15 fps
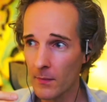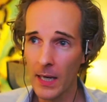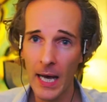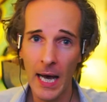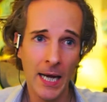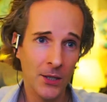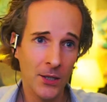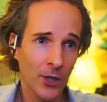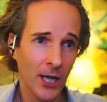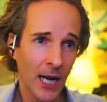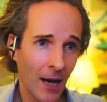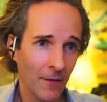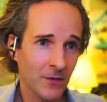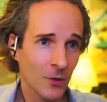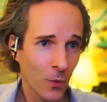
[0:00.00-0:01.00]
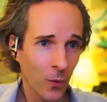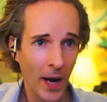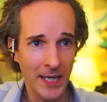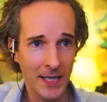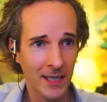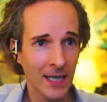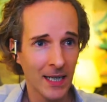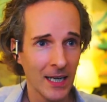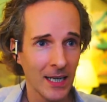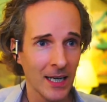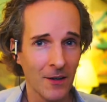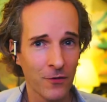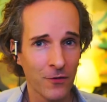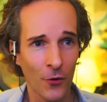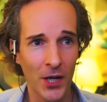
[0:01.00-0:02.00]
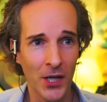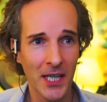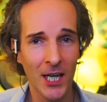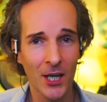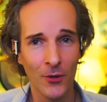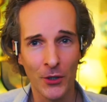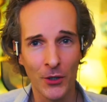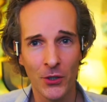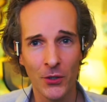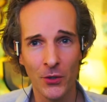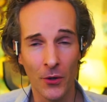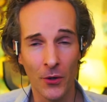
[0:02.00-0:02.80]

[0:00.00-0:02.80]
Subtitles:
And you're going to have to wait for a year or two or